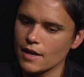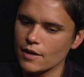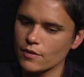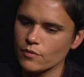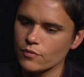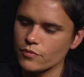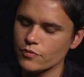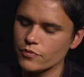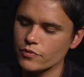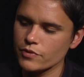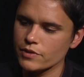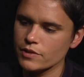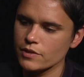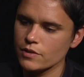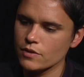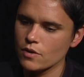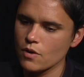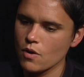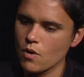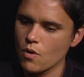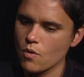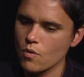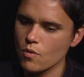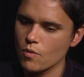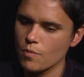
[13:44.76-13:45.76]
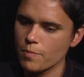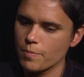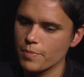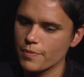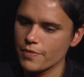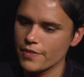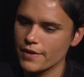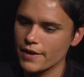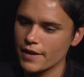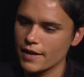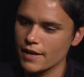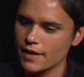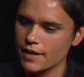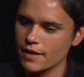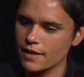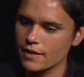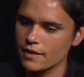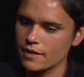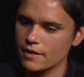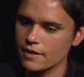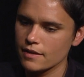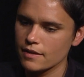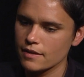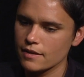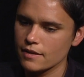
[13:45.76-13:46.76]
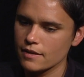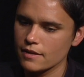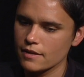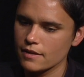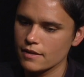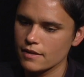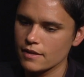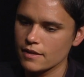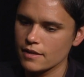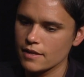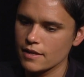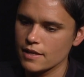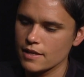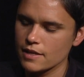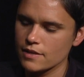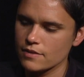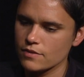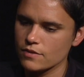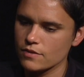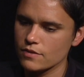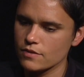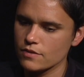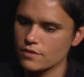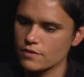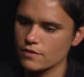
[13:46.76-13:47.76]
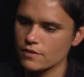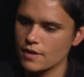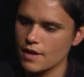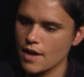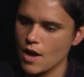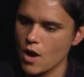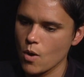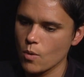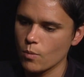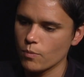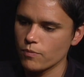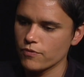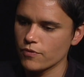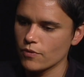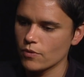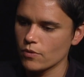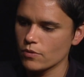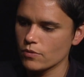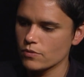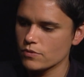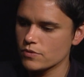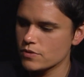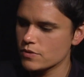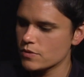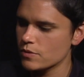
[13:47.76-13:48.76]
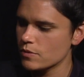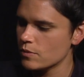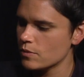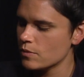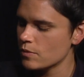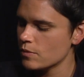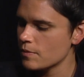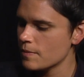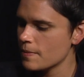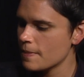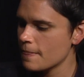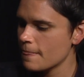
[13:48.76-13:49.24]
really hope that it's helpful to